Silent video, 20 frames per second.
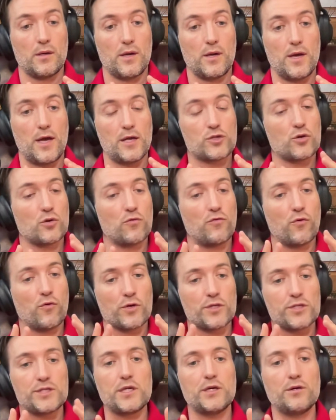And so, for a
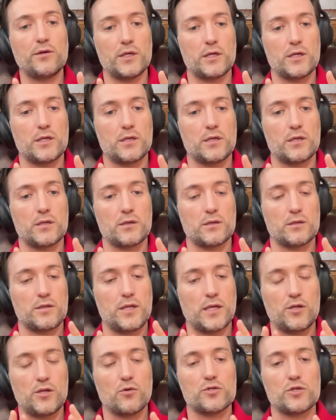Syrian
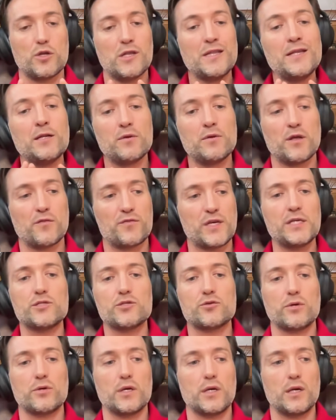that knows a little bit of
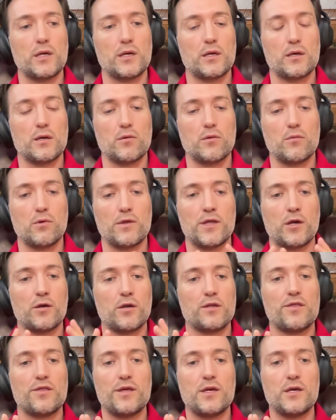history, what they're going
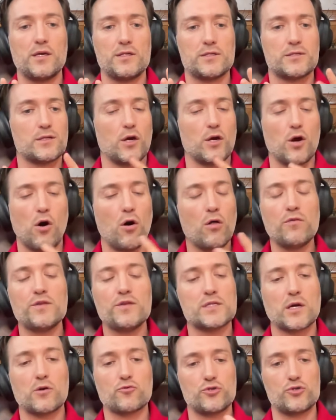to think is all these
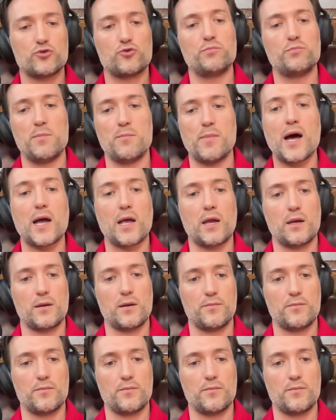countries should be mine